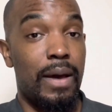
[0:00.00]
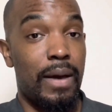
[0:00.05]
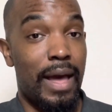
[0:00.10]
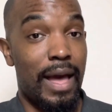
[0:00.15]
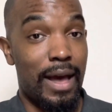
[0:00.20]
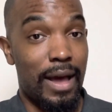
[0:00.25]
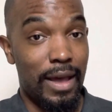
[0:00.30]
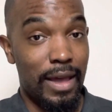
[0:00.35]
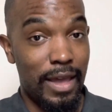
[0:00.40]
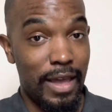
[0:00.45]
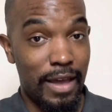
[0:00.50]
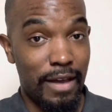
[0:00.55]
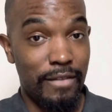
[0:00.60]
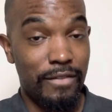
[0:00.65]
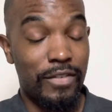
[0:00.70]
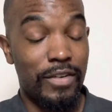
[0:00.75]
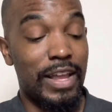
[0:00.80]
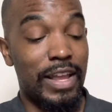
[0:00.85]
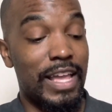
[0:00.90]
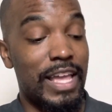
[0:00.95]

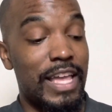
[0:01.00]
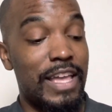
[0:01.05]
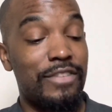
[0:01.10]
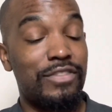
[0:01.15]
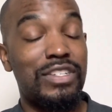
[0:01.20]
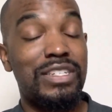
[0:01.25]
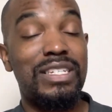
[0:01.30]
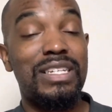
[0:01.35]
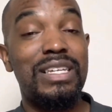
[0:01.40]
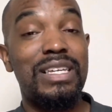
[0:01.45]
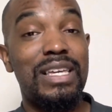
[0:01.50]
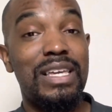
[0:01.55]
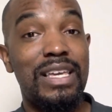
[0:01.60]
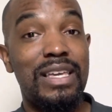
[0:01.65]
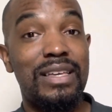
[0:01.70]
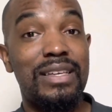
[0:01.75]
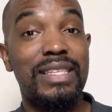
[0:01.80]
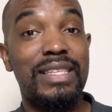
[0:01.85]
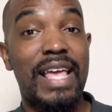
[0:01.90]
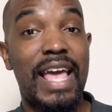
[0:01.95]
However, if she
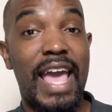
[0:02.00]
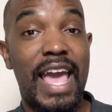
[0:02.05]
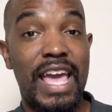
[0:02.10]
is